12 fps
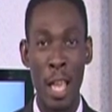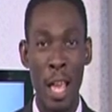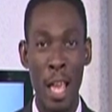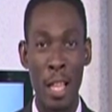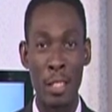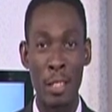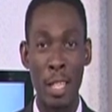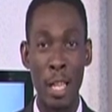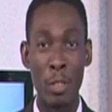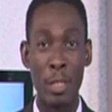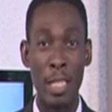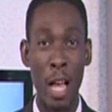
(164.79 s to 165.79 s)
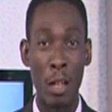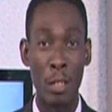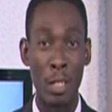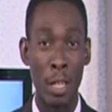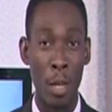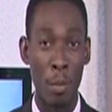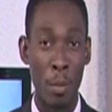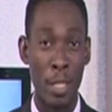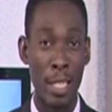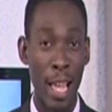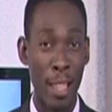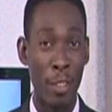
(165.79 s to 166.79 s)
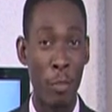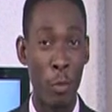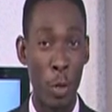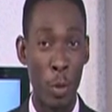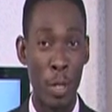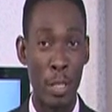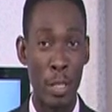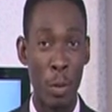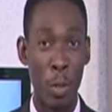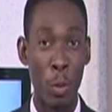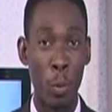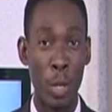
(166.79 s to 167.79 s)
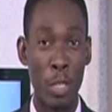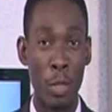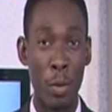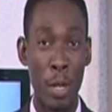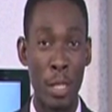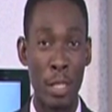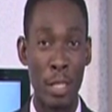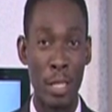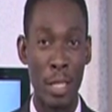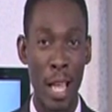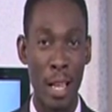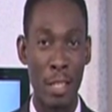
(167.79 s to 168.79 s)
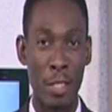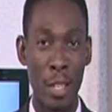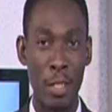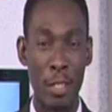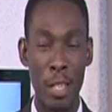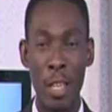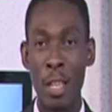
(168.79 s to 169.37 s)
has scaled down the numbers and the frequency with which credit is accessed.